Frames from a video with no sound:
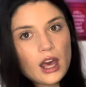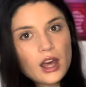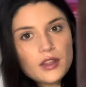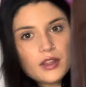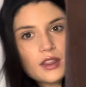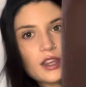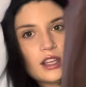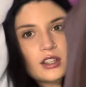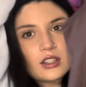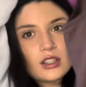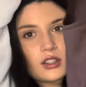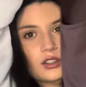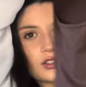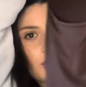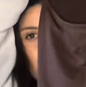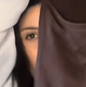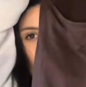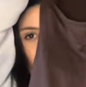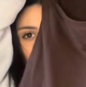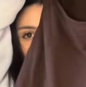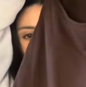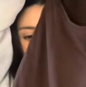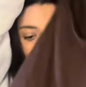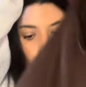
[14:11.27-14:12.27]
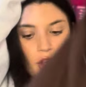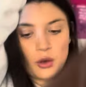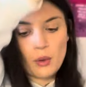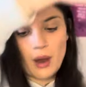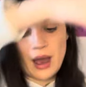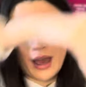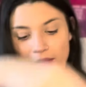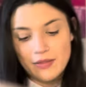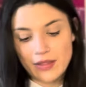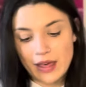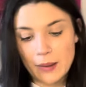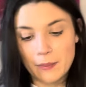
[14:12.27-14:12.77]
these are so cute
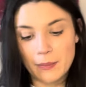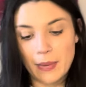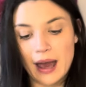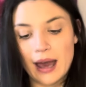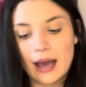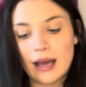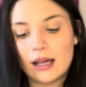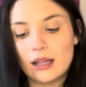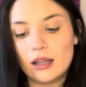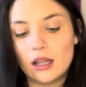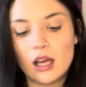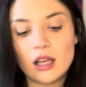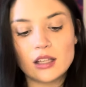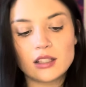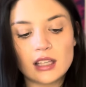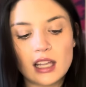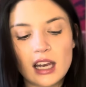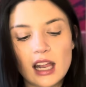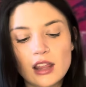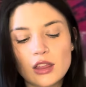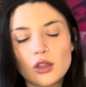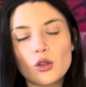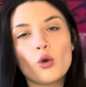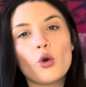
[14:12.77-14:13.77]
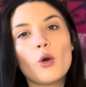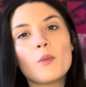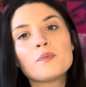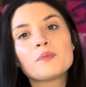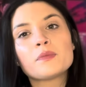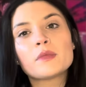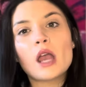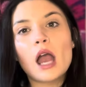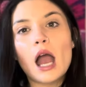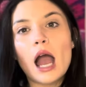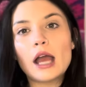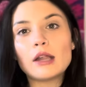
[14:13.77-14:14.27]
and they're backless. And I thought,
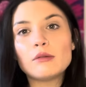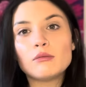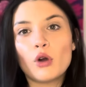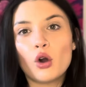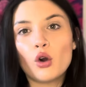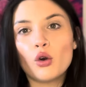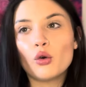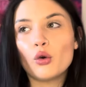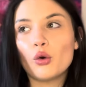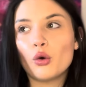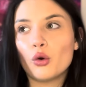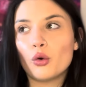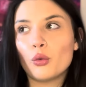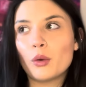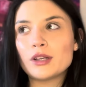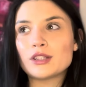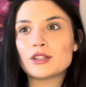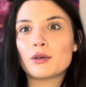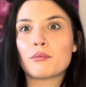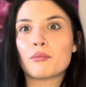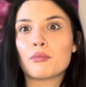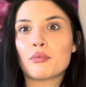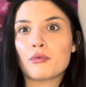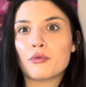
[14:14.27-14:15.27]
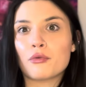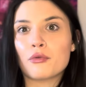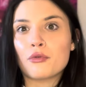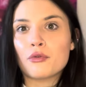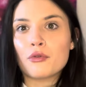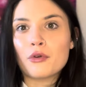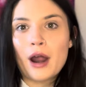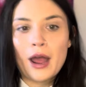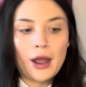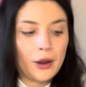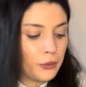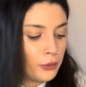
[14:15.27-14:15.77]
I'm not always a
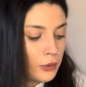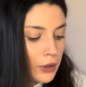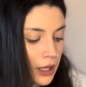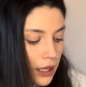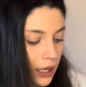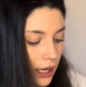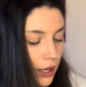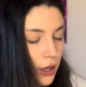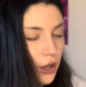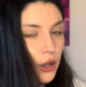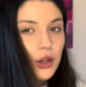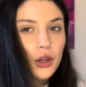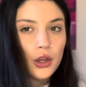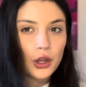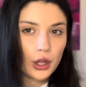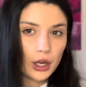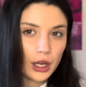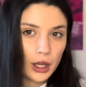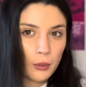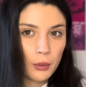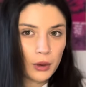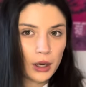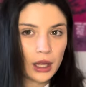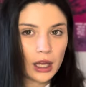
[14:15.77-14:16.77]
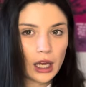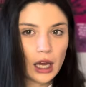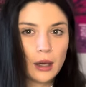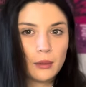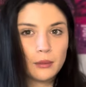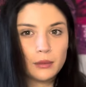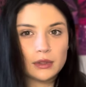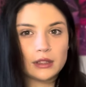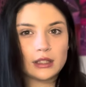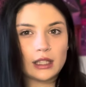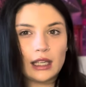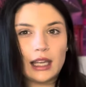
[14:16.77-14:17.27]
brownie kind of girly when it
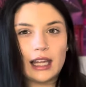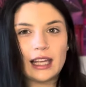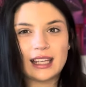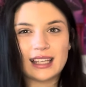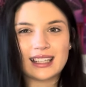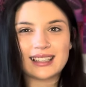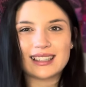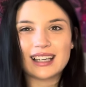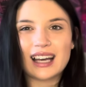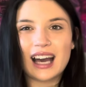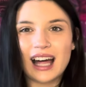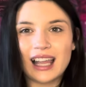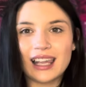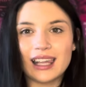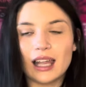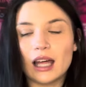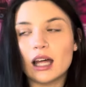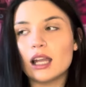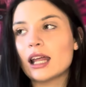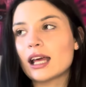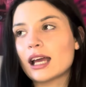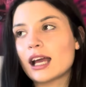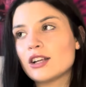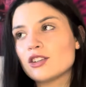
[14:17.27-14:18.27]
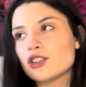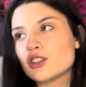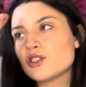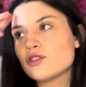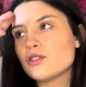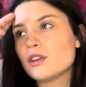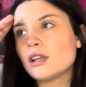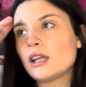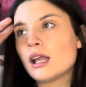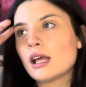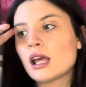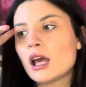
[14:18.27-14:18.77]
comes to like color. Like, I just
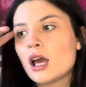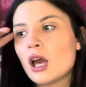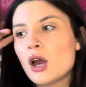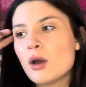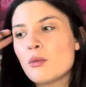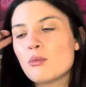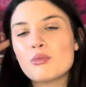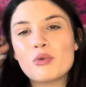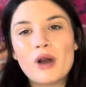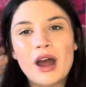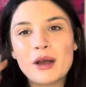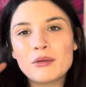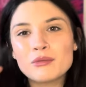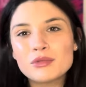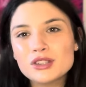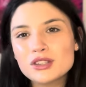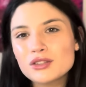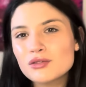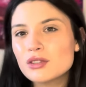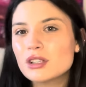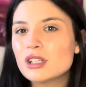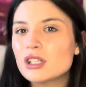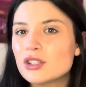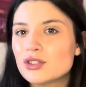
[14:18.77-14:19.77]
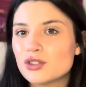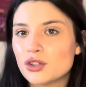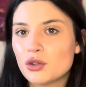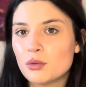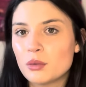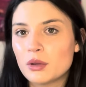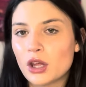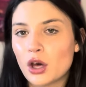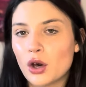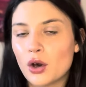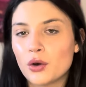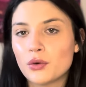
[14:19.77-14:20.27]
feel like brown doesn't really suit me
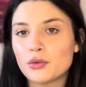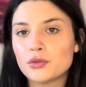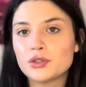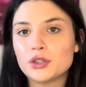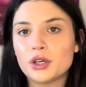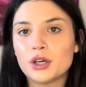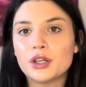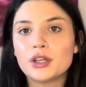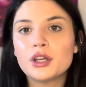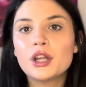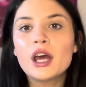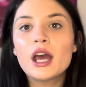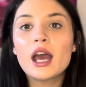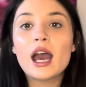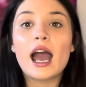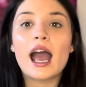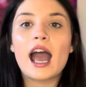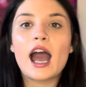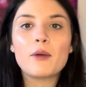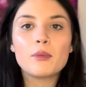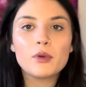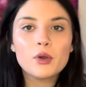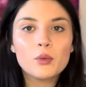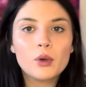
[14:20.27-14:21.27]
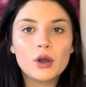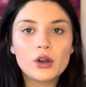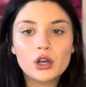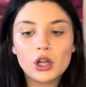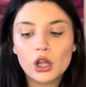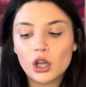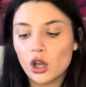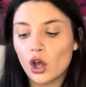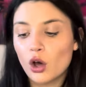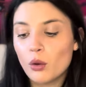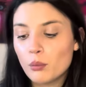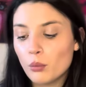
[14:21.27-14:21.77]
that often. I have been wearing it a
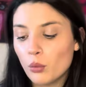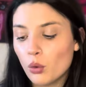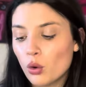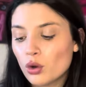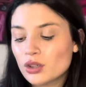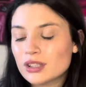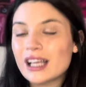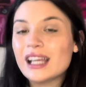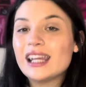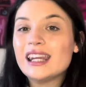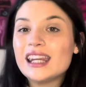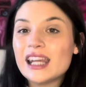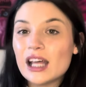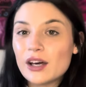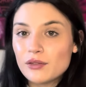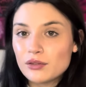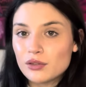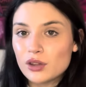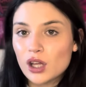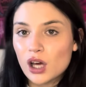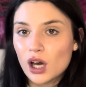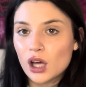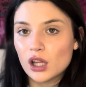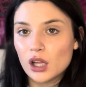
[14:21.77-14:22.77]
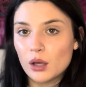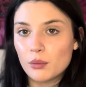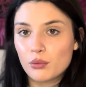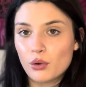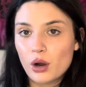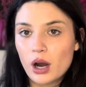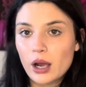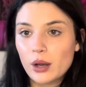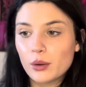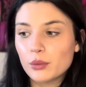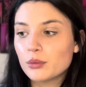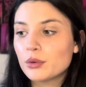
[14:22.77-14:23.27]
lot more because I love the color
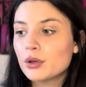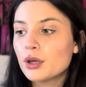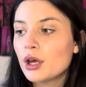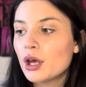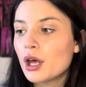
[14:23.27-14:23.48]
brown.